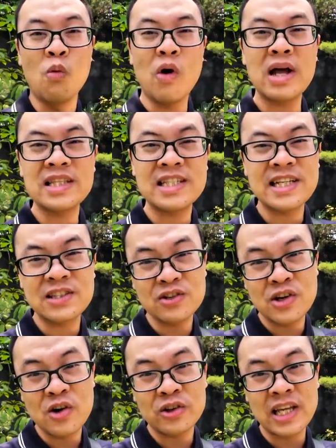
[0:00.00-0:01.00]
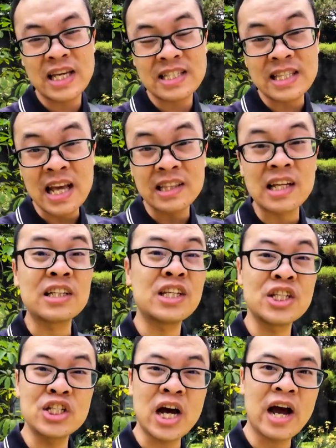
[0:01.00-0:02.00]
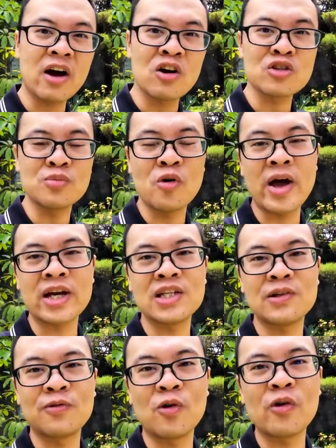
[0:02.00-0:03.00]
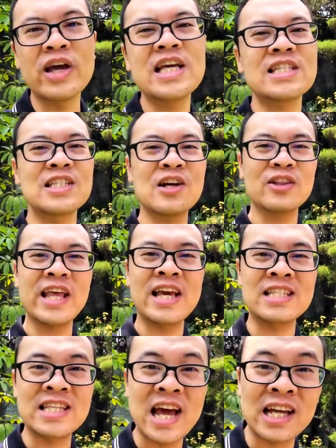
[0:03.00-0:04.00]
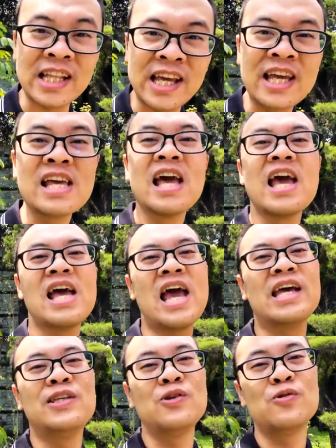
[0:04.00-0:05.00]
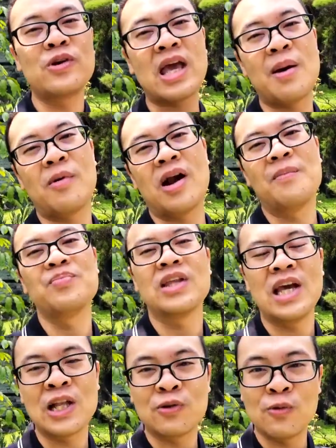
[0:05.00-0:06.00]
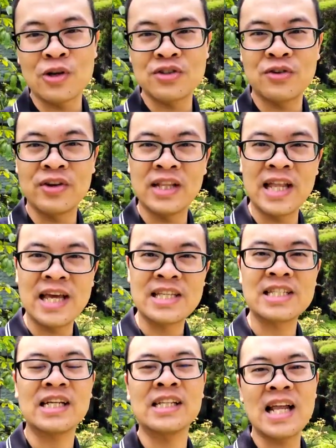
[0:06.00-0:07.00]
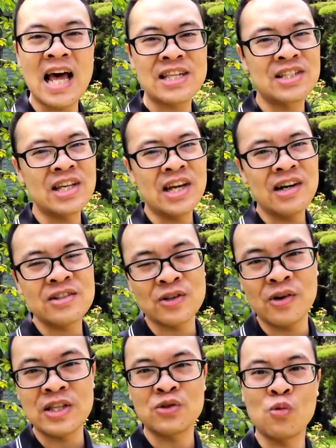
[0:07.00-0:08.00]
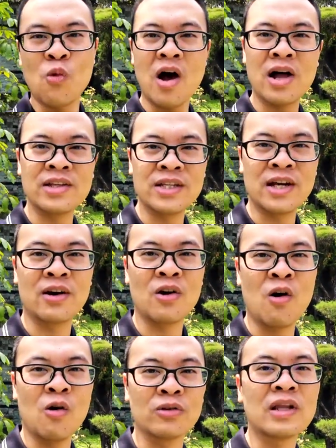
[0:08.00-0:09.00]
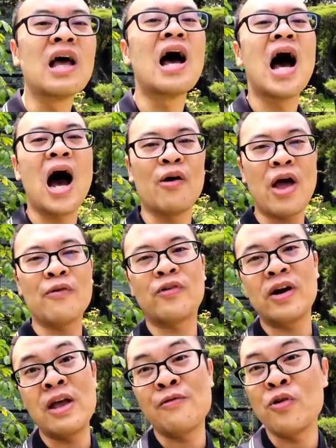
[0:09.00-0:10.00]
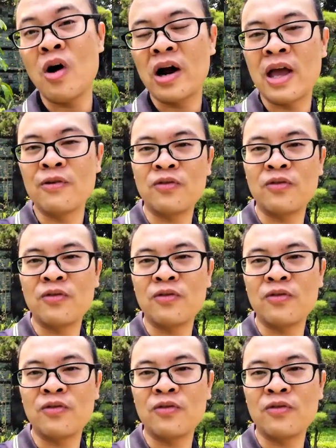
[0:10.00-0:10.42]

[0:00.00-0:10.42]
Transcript: One thing to note is that the DJI Osmo Action 4 is not exactly a new camera. It was released last year, so it's 1 year old. However, if you are a